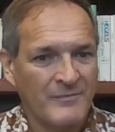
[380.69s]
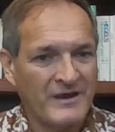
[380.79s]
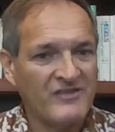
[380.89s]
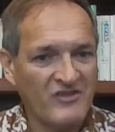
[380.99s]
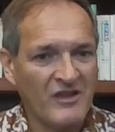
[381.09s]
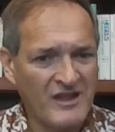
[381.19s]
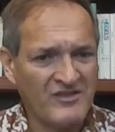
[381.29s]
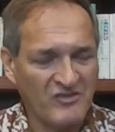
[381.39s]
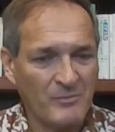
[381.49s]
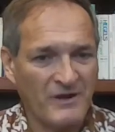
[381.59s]
but it
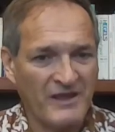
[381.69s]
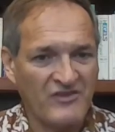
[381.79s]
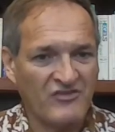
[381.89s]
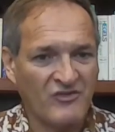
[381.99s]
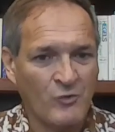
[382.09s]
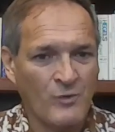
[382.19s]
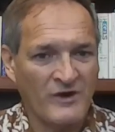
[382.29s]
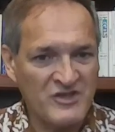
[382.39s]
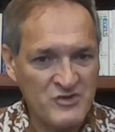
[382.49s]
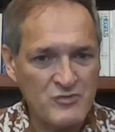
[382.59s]
is a place
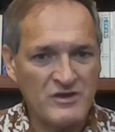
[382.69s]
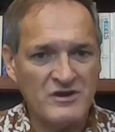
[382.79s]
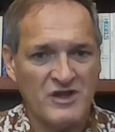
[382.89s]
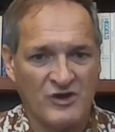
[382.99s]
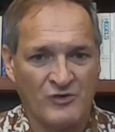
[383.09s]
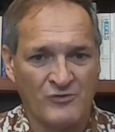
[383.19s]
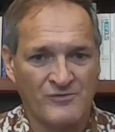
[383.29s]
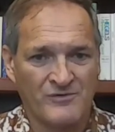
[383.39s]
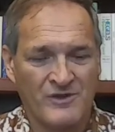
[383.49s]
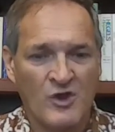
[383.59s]
where you can go,
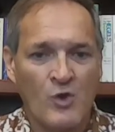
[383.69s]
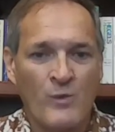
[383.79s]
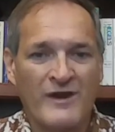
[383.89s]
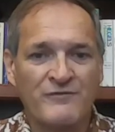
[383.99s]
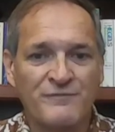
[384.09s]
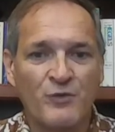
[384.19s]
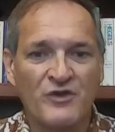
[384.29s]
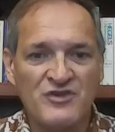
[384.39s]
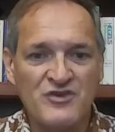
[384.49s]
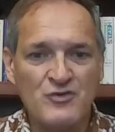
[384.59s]
where
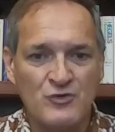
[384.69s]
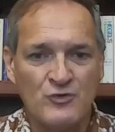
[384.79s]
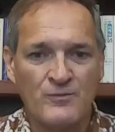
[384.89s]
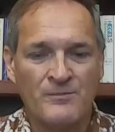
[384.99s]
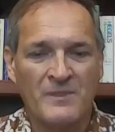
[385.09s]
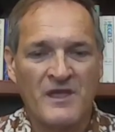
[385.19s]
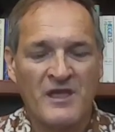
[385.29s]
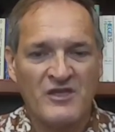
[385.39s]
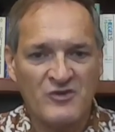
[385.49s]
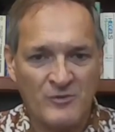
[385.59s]
for you,
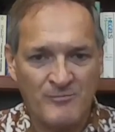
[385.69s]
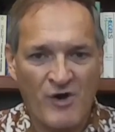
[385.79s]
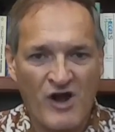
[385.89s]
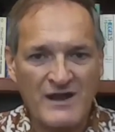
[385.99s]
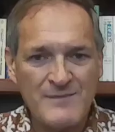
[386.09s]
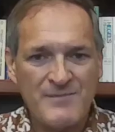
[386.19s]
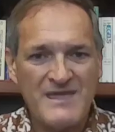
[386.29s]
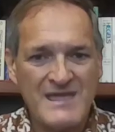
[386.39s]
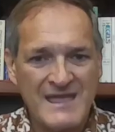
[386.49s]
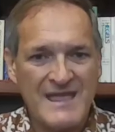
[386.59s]
your body
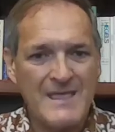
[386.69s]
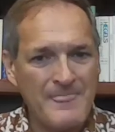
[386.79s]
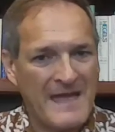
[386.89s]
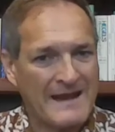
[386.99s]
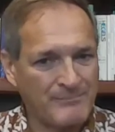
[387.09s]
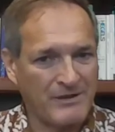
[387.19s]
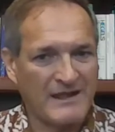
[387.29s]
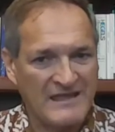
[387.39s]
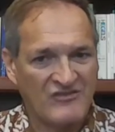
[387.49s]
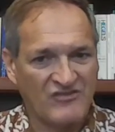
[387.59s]
being in that
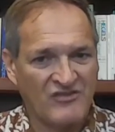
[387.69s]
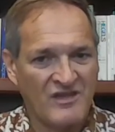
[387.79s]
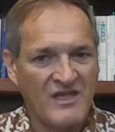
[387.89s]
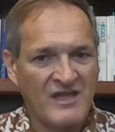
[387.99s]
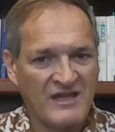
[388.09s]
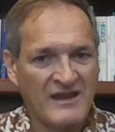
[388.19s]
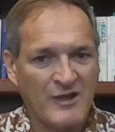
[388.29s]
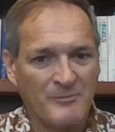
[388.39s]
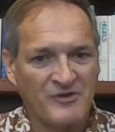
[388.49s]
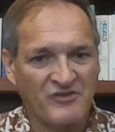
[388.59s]
place can
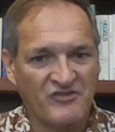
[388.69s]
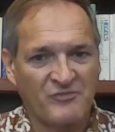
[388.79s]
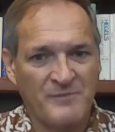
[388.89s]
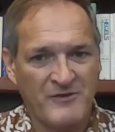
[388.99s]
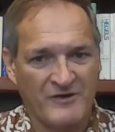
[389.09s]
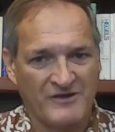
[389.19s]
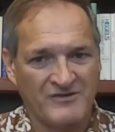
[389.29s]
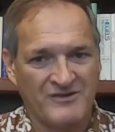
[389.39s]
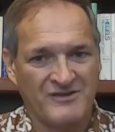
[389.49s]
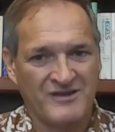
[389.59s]
help your
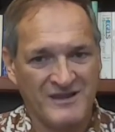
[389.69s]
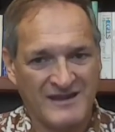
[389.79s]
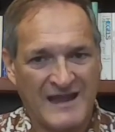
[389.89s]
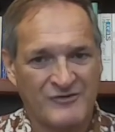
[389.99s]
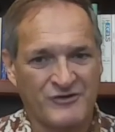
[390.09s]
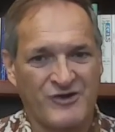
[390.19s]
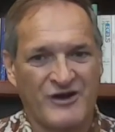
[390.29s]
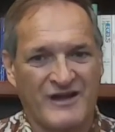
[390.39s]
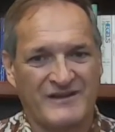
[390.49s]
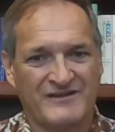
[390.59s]
spirit encounter
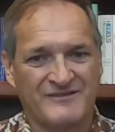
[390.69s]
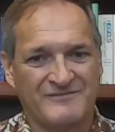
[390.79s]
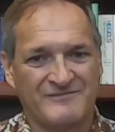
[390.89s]
God.